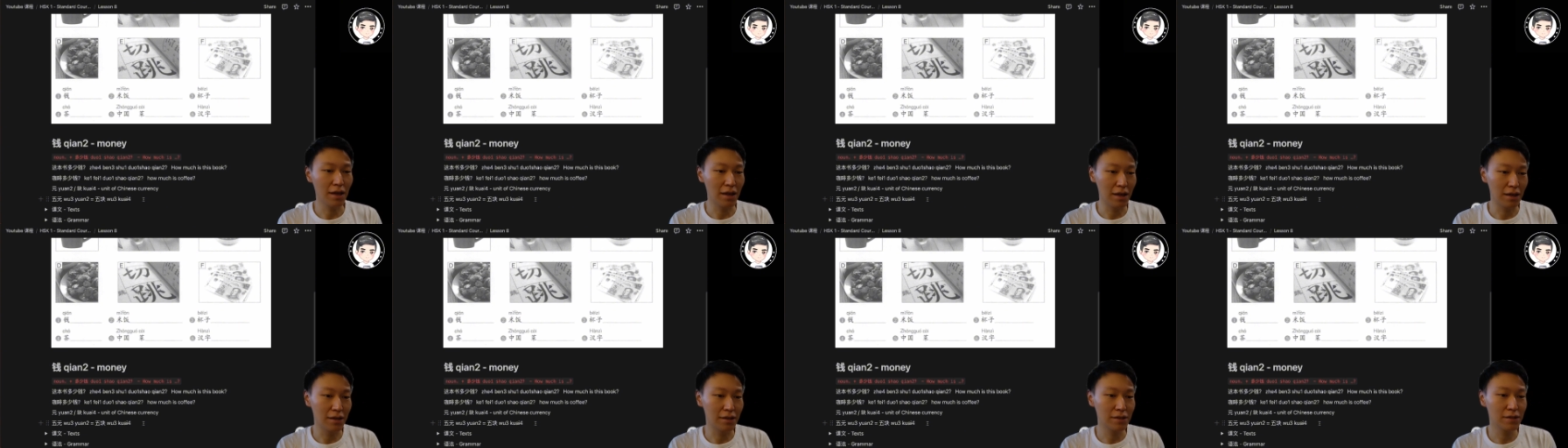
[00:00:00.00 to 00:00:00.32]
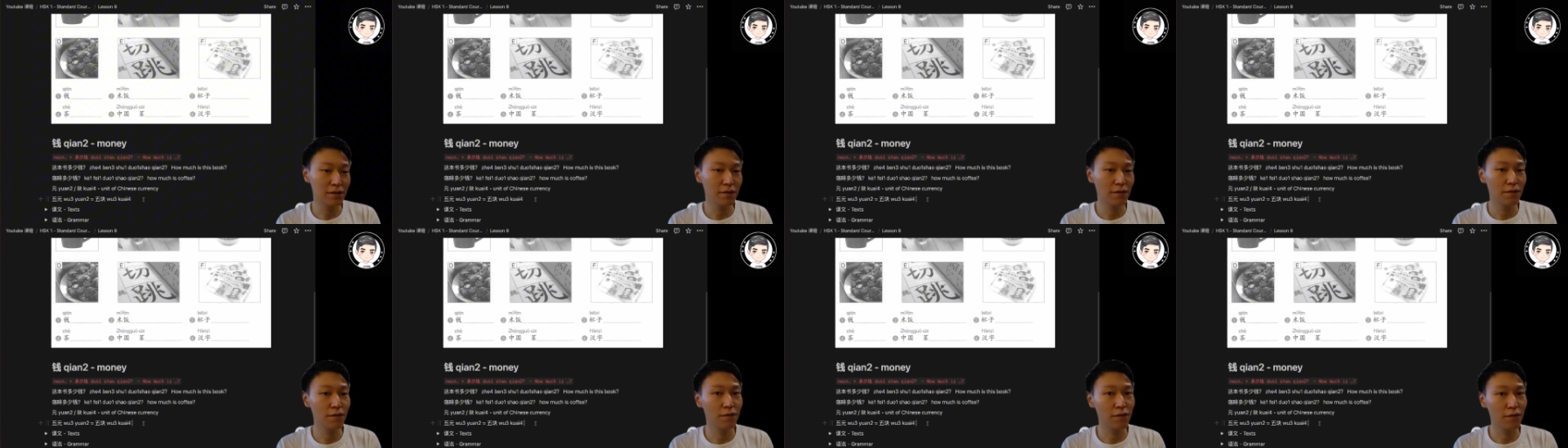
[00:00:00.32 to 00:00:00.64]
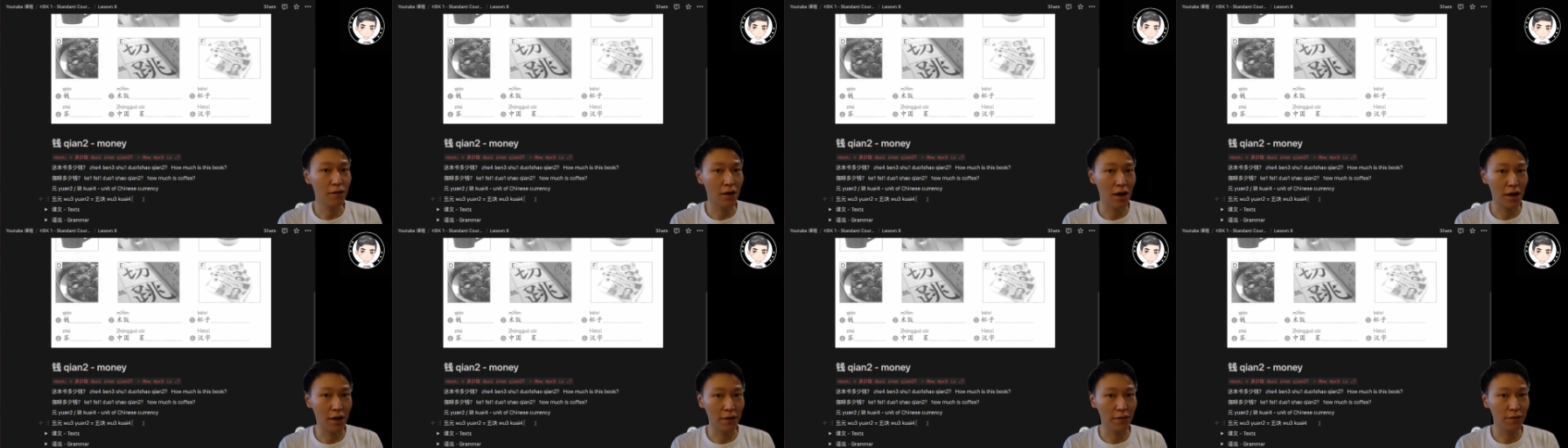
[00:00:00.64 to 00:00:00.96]
is
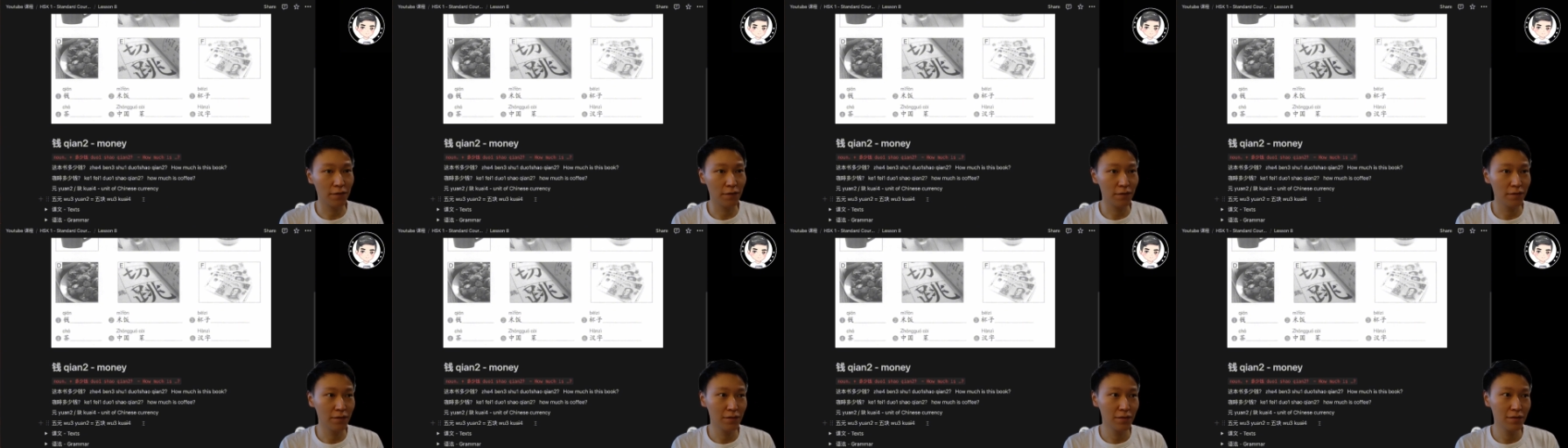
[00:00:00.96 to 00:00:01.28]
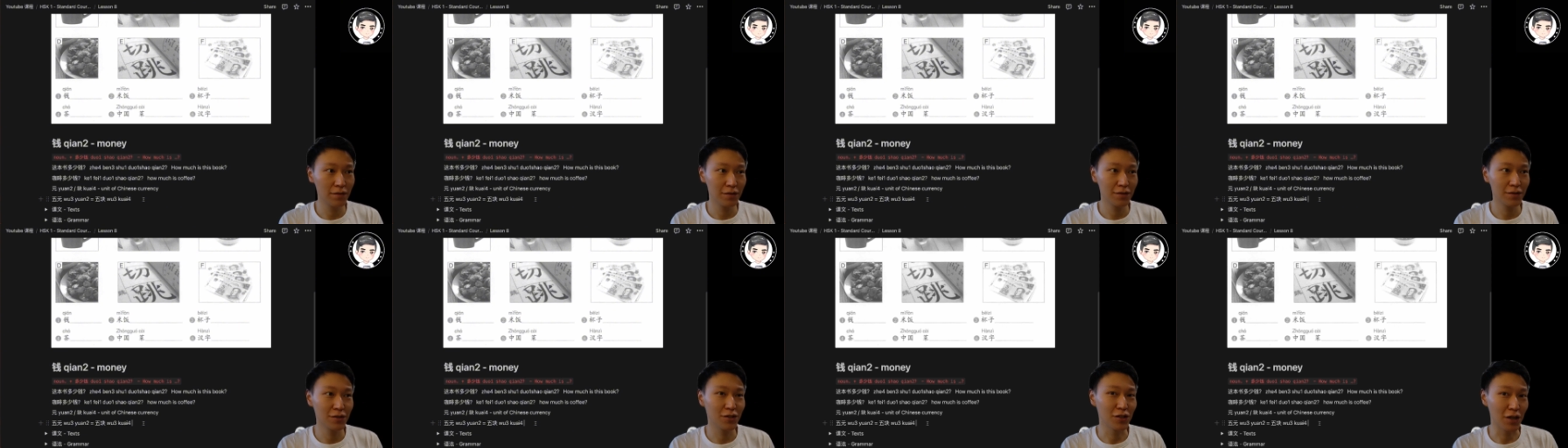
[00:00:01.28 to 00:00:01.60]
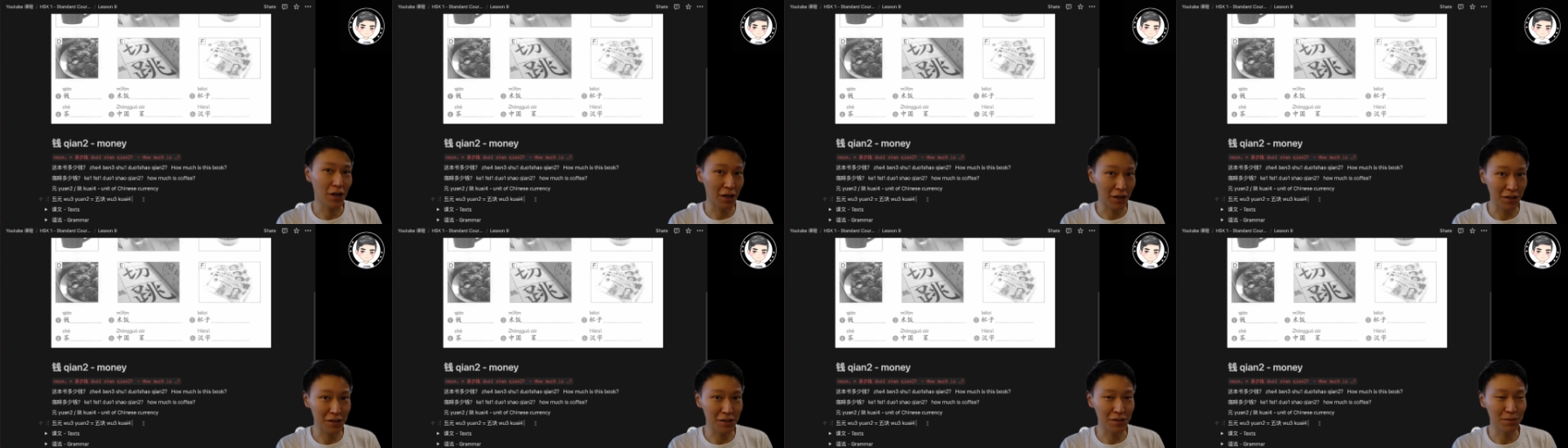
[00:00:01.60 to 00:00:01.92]
5
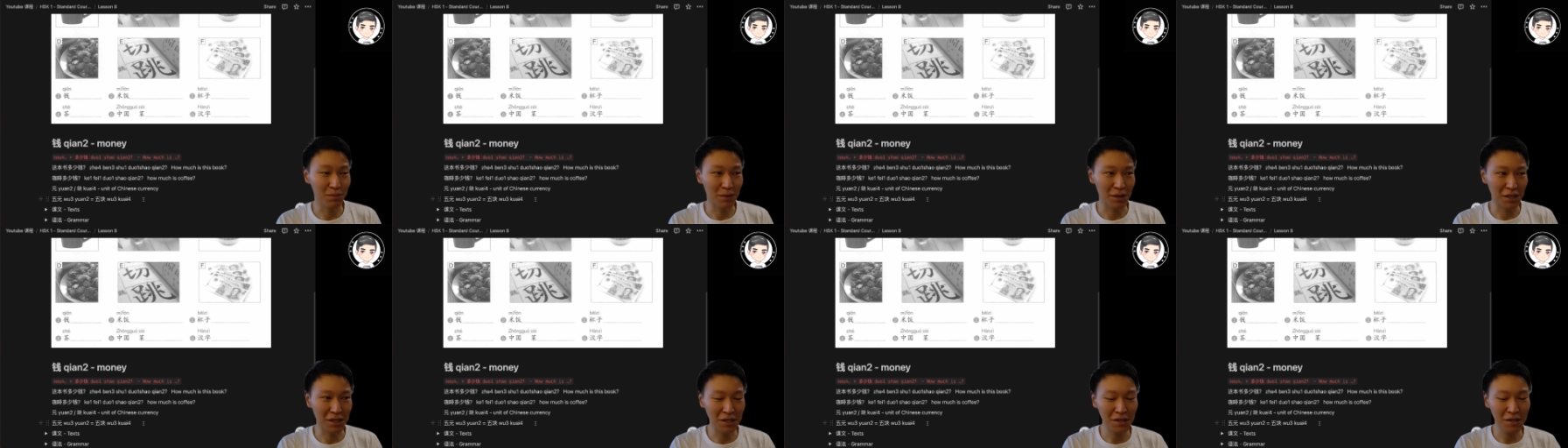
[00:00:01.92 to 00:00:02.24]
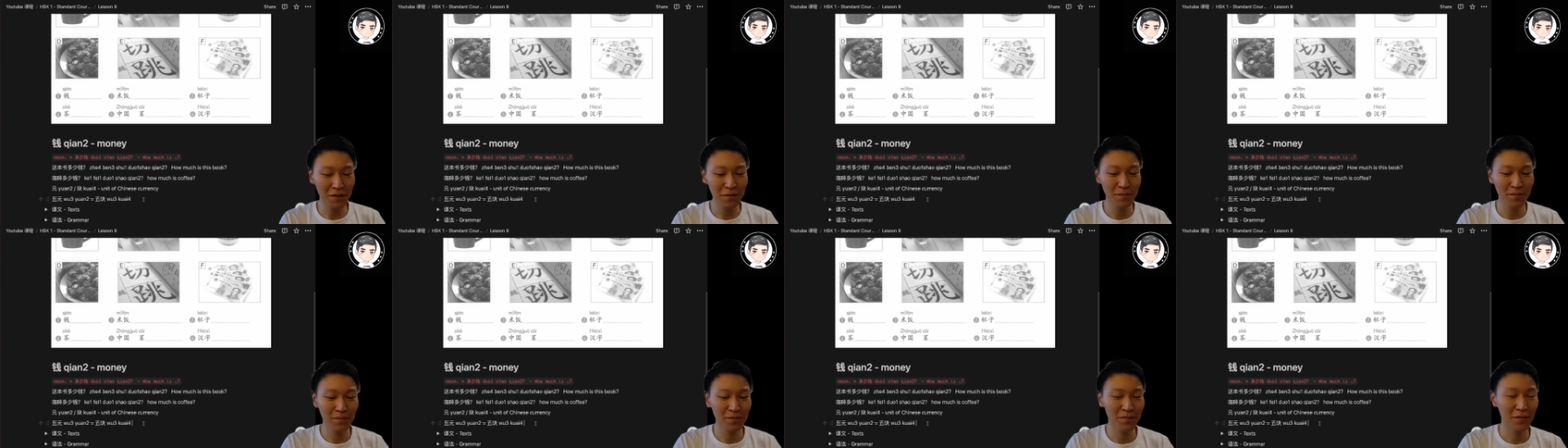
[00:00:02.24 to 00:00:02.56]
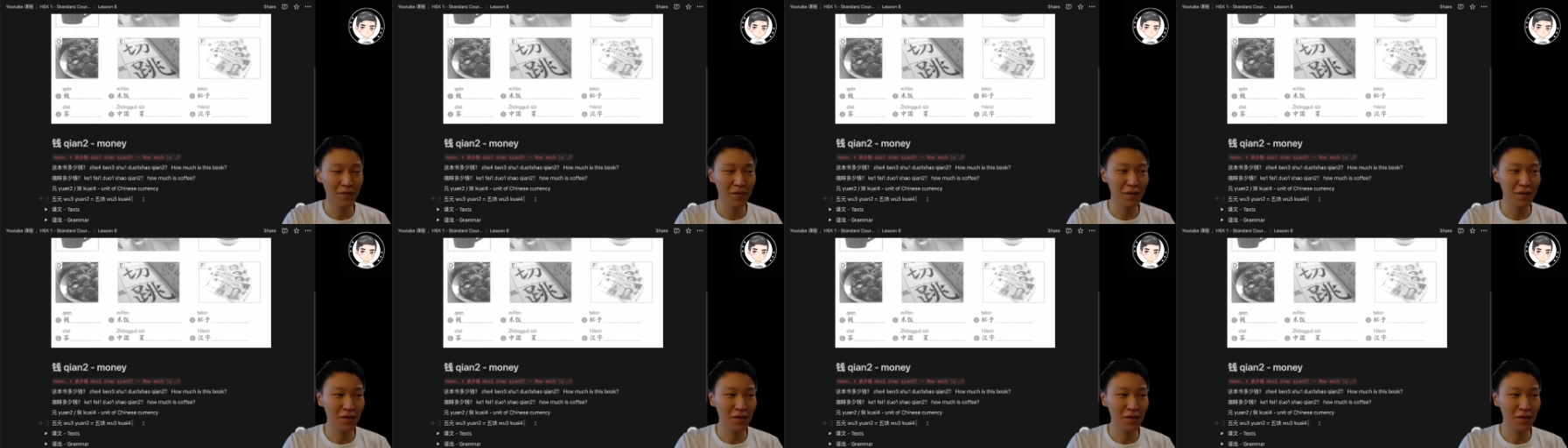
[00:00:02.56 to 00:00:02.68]
Chinese money,